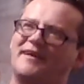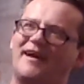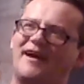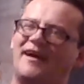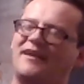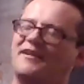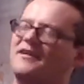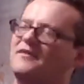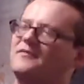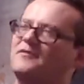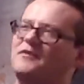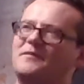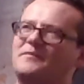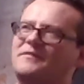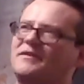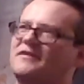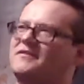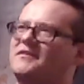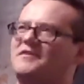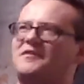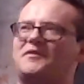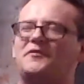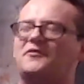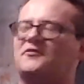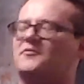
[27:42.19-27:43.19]
I never even
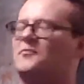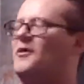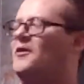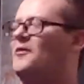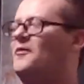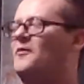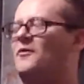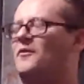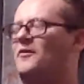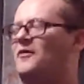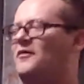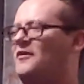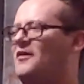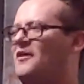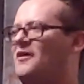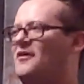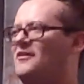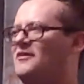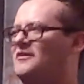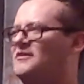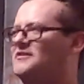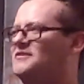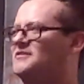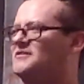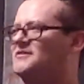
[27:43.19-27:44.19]
get to use my horror
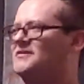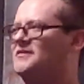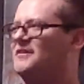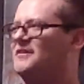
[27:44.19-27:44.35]
knowledge.